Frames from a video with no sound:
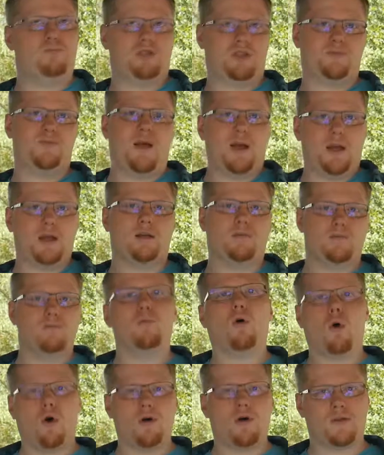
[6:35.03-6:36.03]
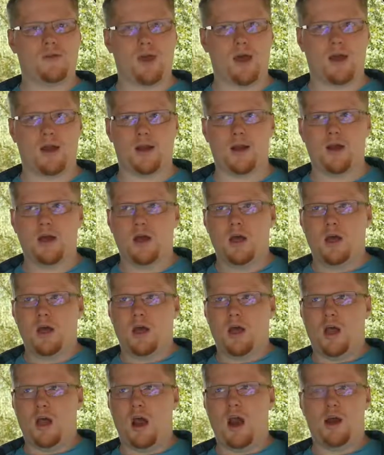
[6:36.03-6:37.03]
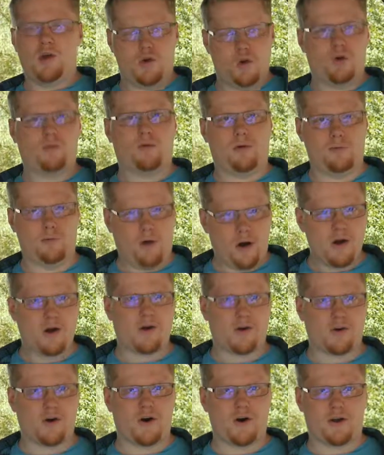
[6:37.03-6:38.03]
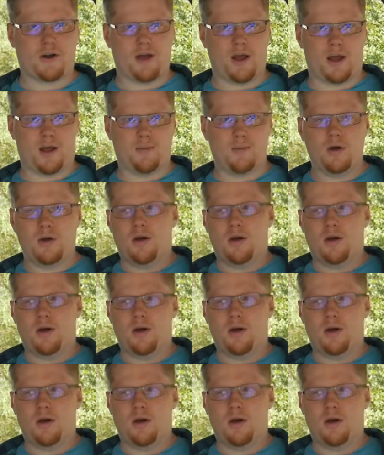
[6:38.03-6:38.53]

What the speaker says: spending more than a normal Mario Kart game.